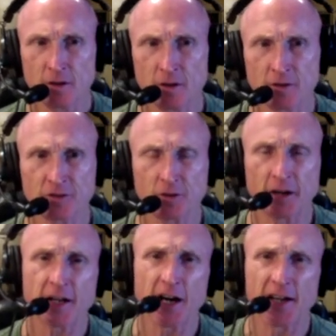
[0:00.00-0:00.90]
So
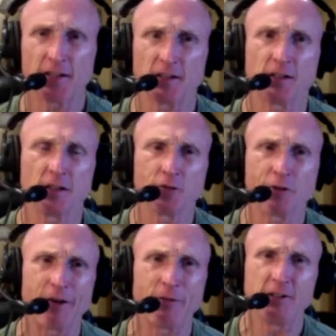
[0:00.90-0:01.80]
I got a, a
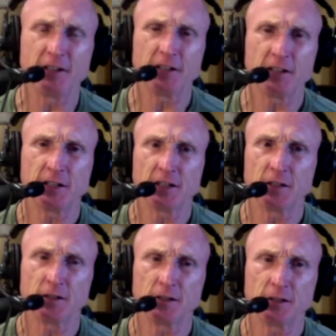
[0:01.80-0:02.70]
grounding
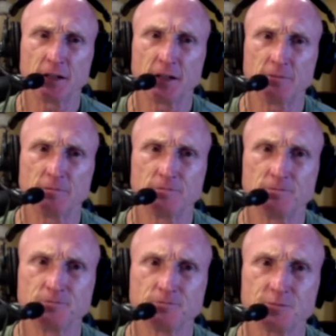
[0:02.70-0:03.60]
in, um,
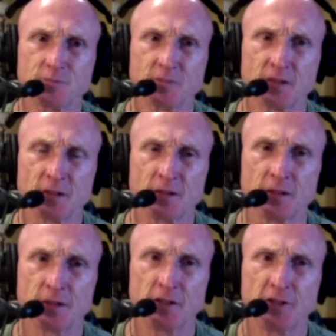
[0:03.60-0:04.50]

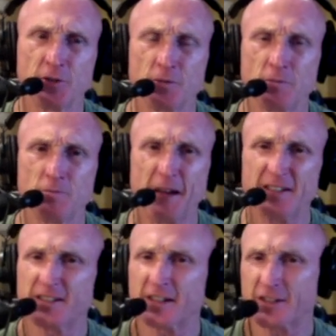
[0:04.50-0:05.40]
you know,
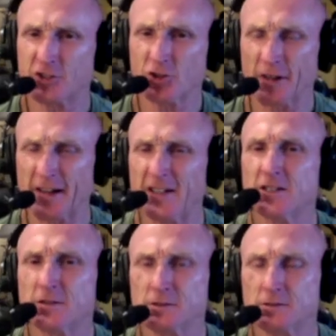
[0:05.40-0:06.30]
basic
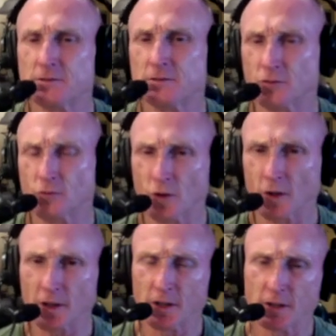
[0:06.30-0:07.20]
trades
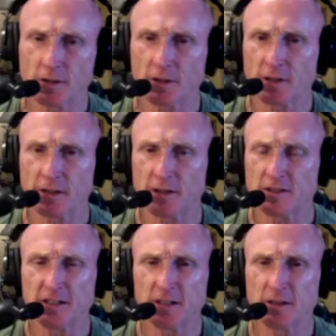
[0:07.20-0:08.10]
work, and
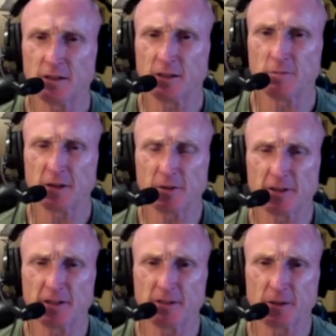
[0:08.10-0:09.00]
did a
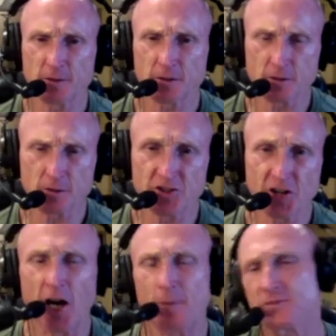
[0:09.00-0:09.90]
myriad of other
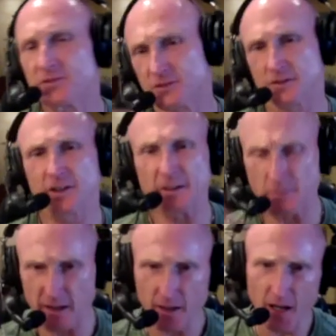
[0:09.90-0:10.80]
jobs in
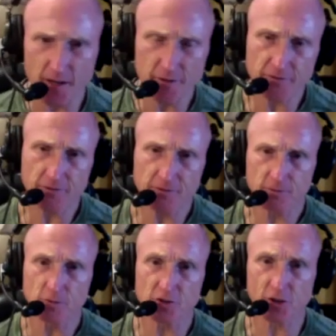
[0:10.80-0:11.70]
my life,
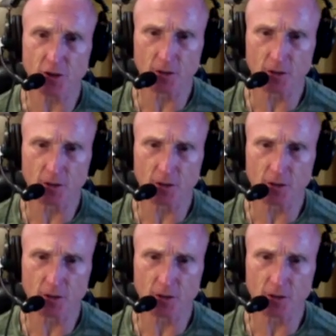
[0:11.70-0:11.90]
which all